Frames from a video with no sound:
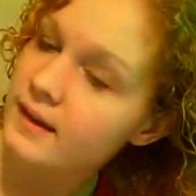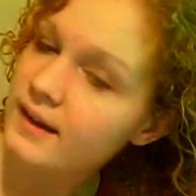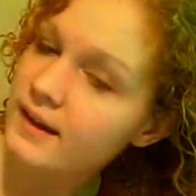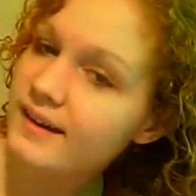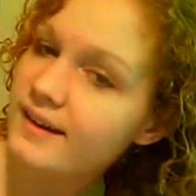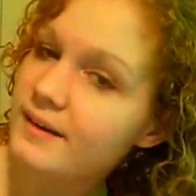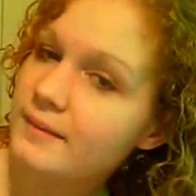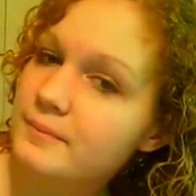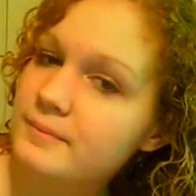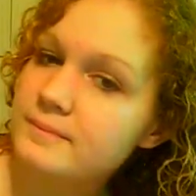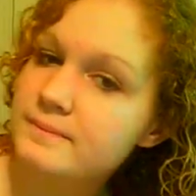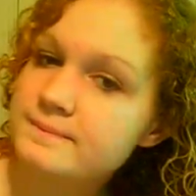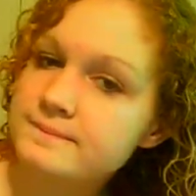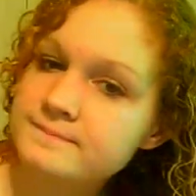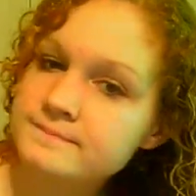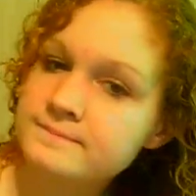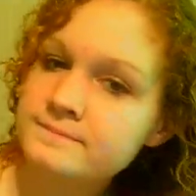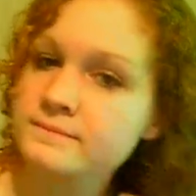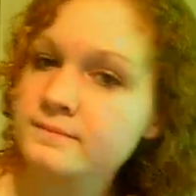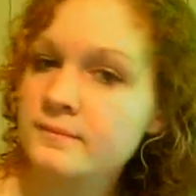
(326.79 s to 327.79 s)

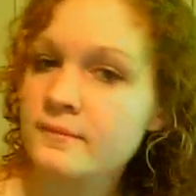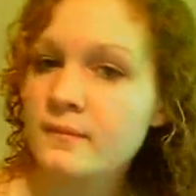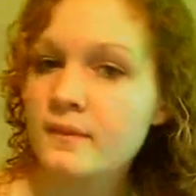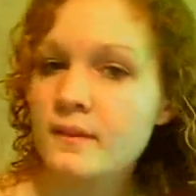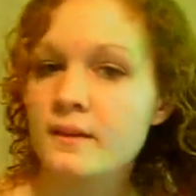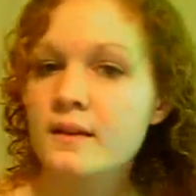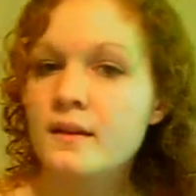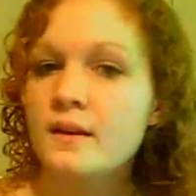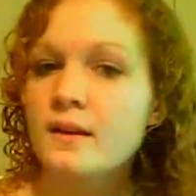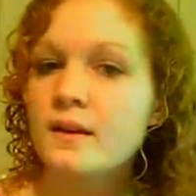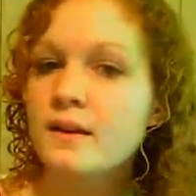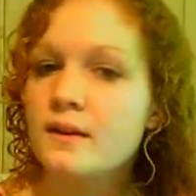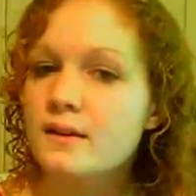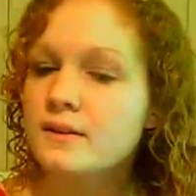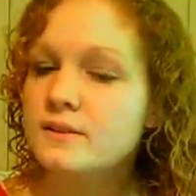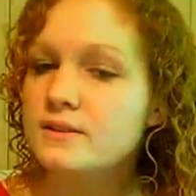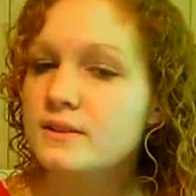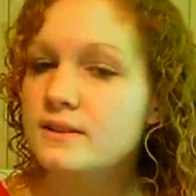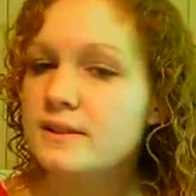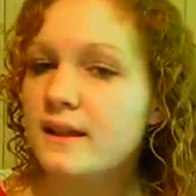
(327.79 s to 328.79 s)

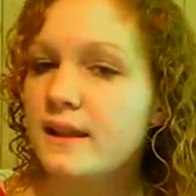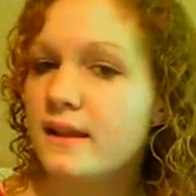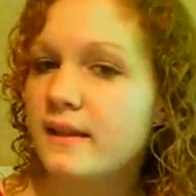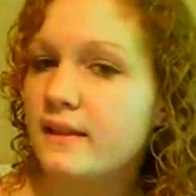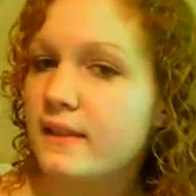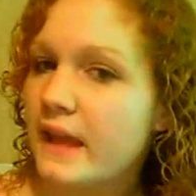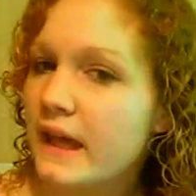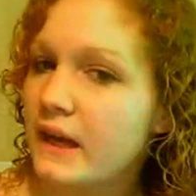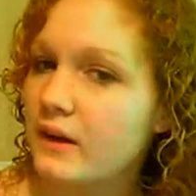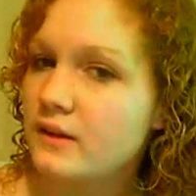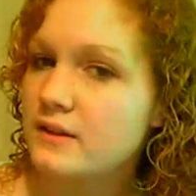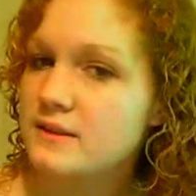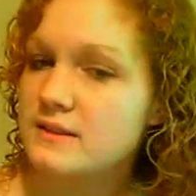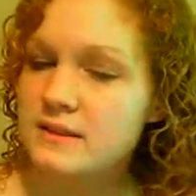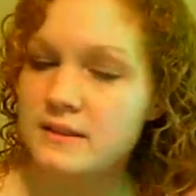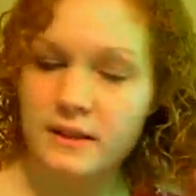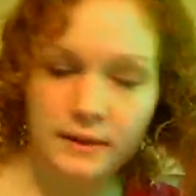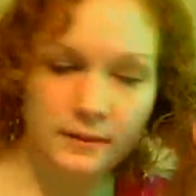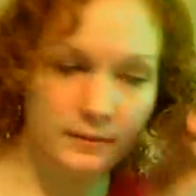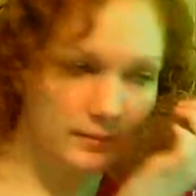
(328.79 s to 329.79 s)
So now that that all's
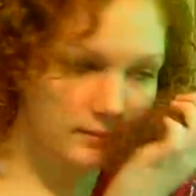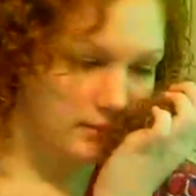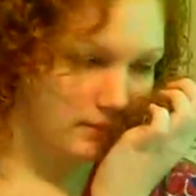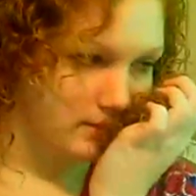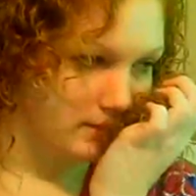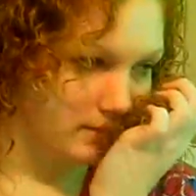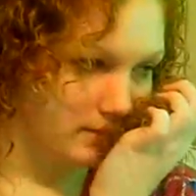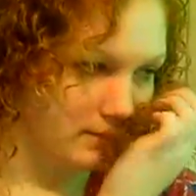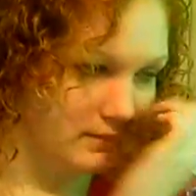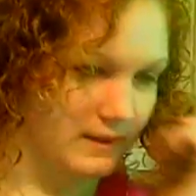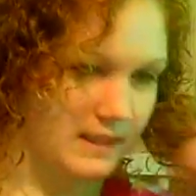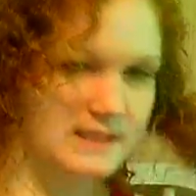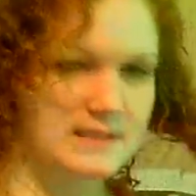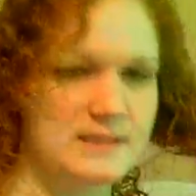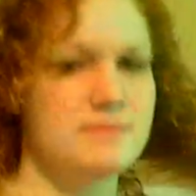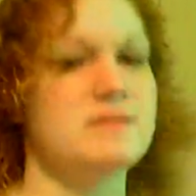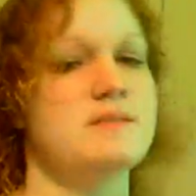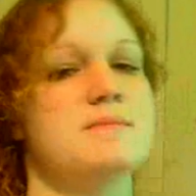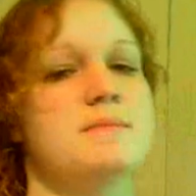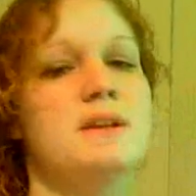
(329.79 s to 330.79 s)
in there, that
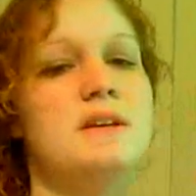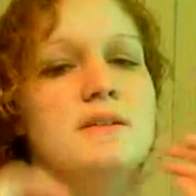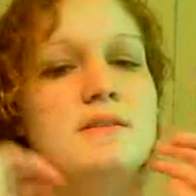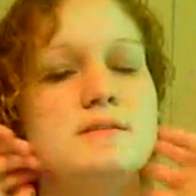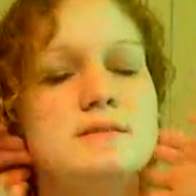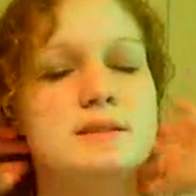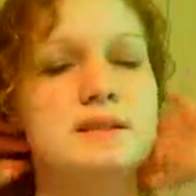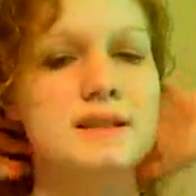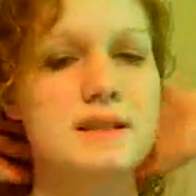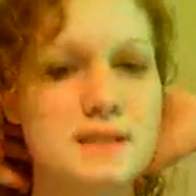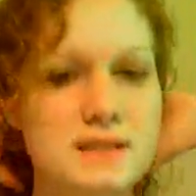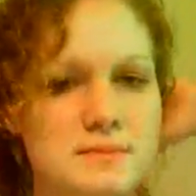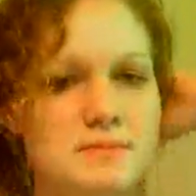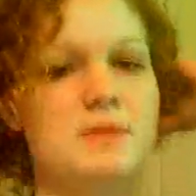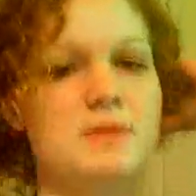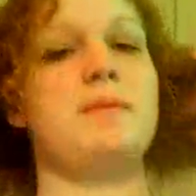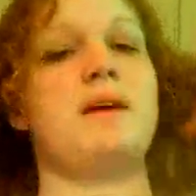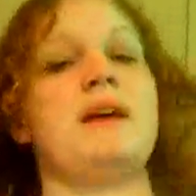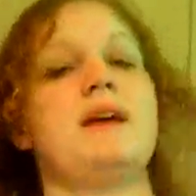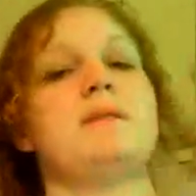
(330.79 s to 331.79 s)
stuff smells. It doesn't
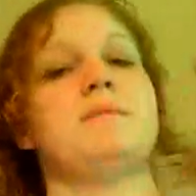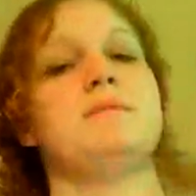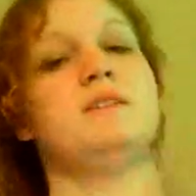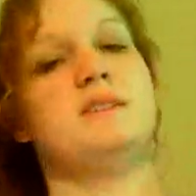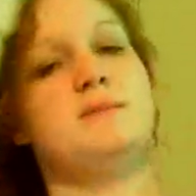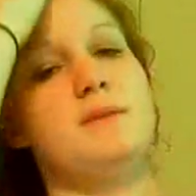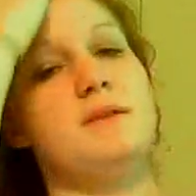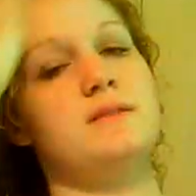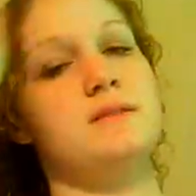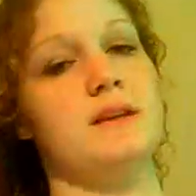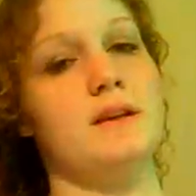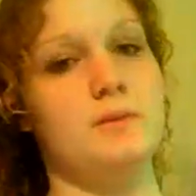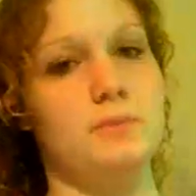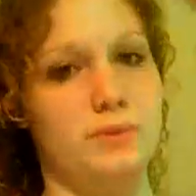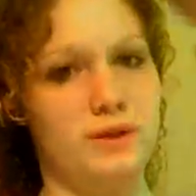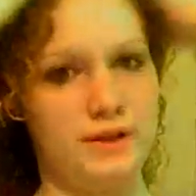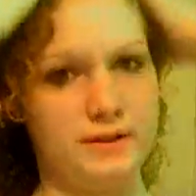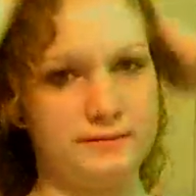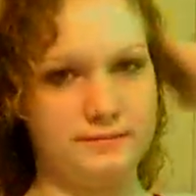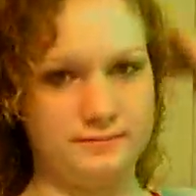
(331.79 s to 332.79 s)
smell bad, but it smells kind of
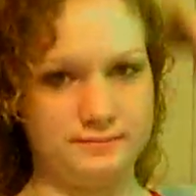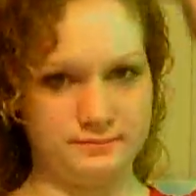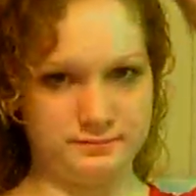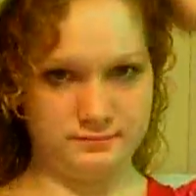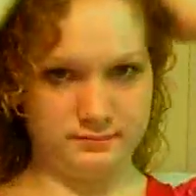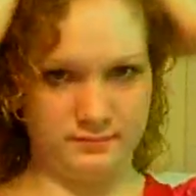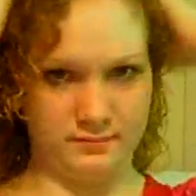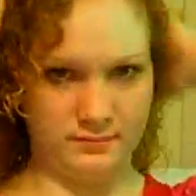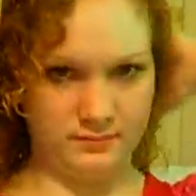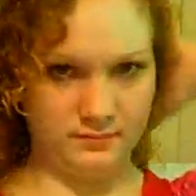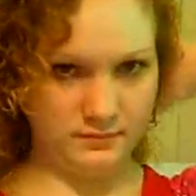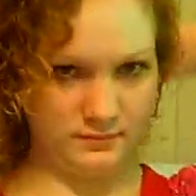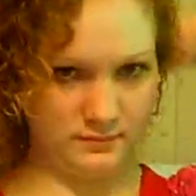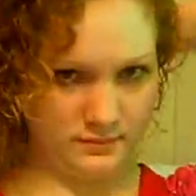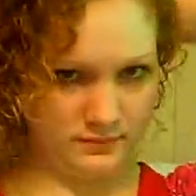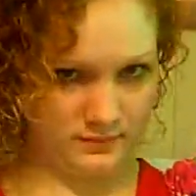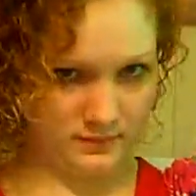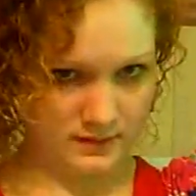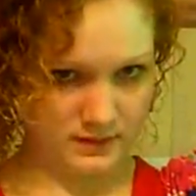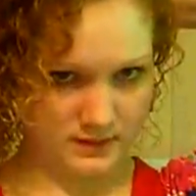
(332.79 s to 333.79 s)
weird.
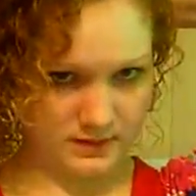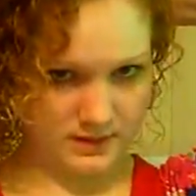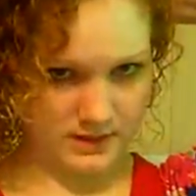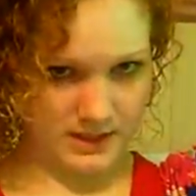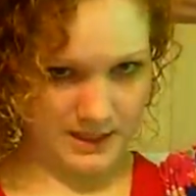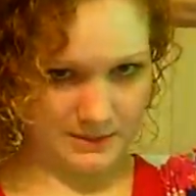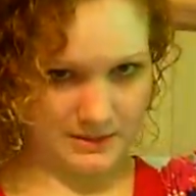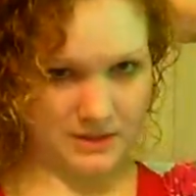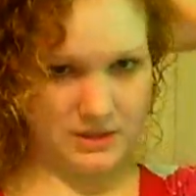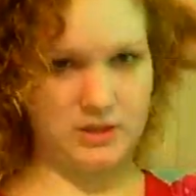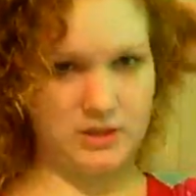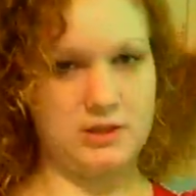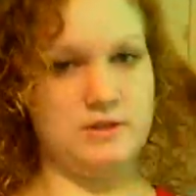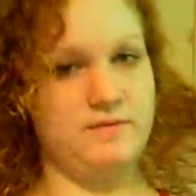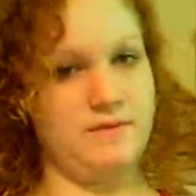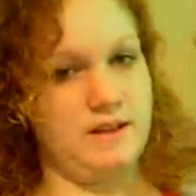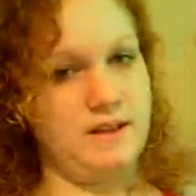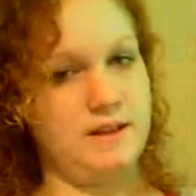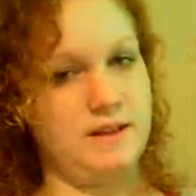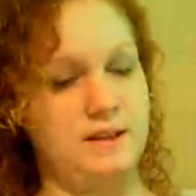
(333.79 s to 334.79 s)
I'm not a
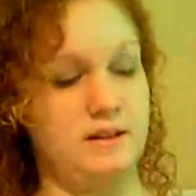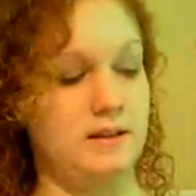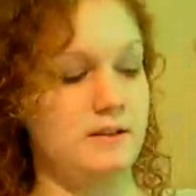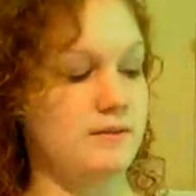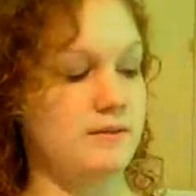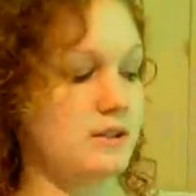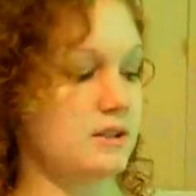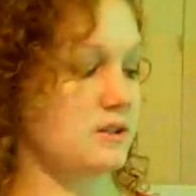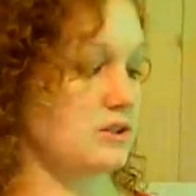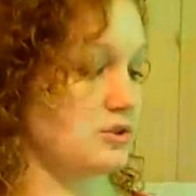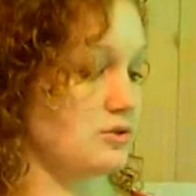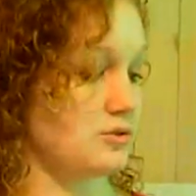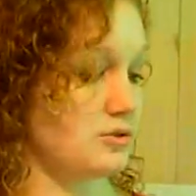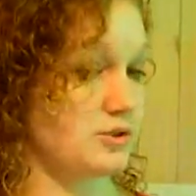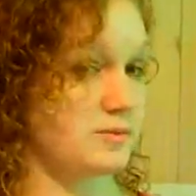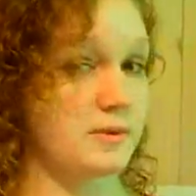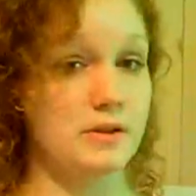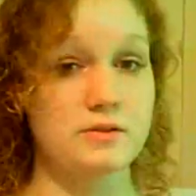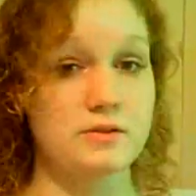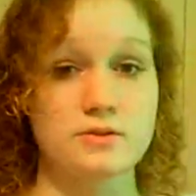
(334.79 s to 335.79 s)
huge fan. Like the leave-in conditioner
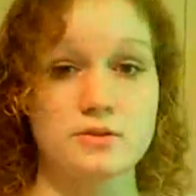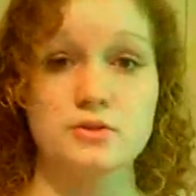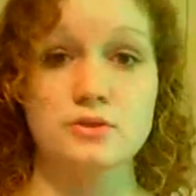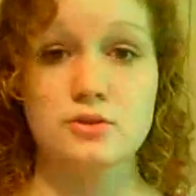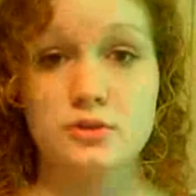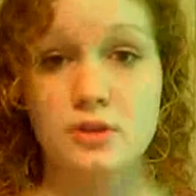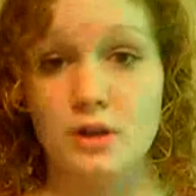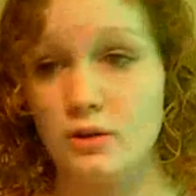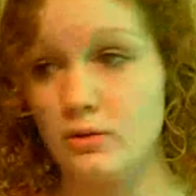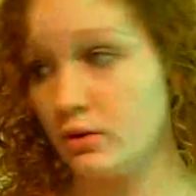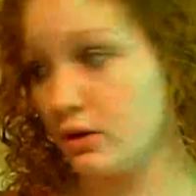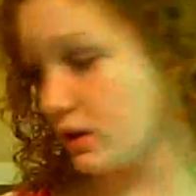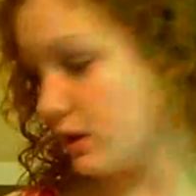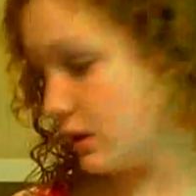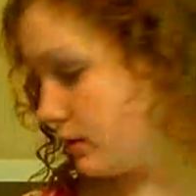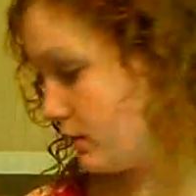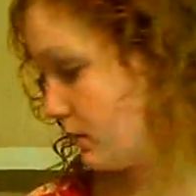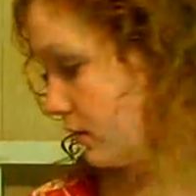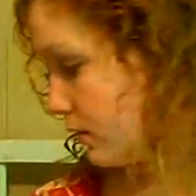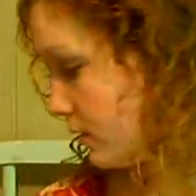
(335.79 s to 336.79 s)
smells so good.